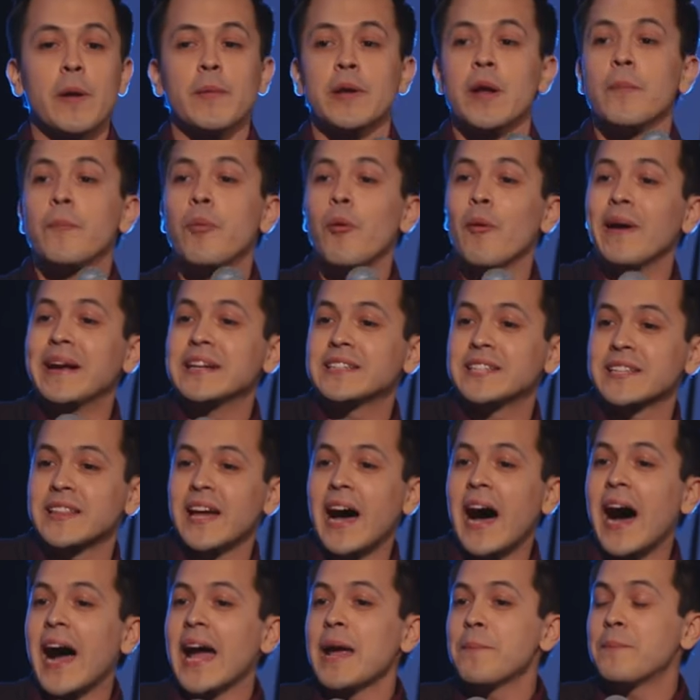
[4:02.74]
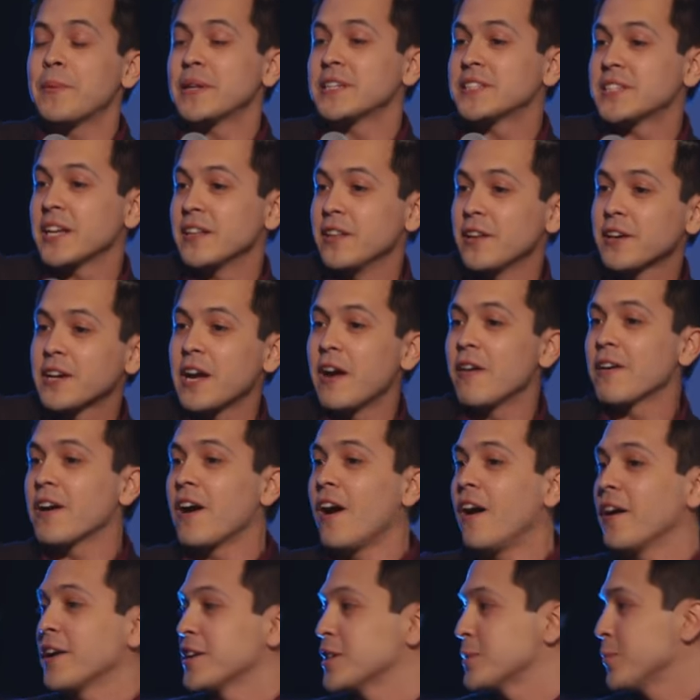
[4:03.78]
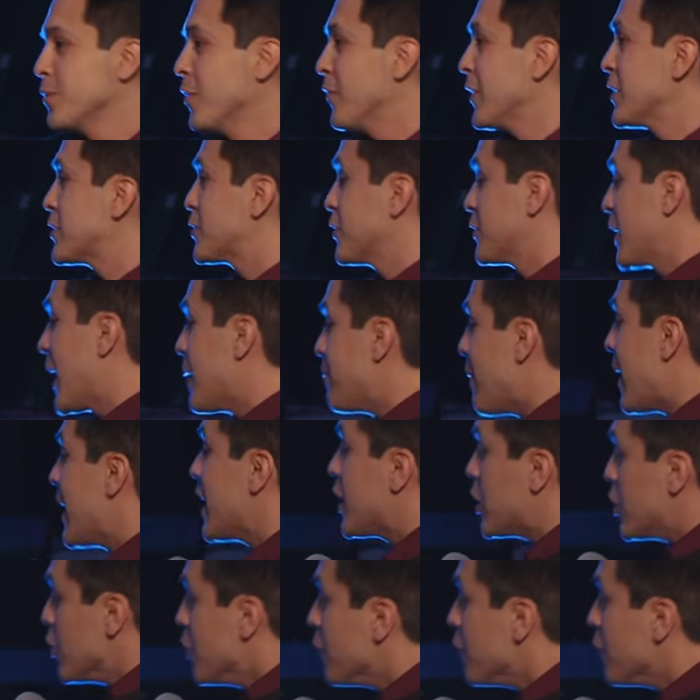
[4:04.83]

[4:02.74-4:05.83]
to be able to point to the hype and say, look how God is moving. So they make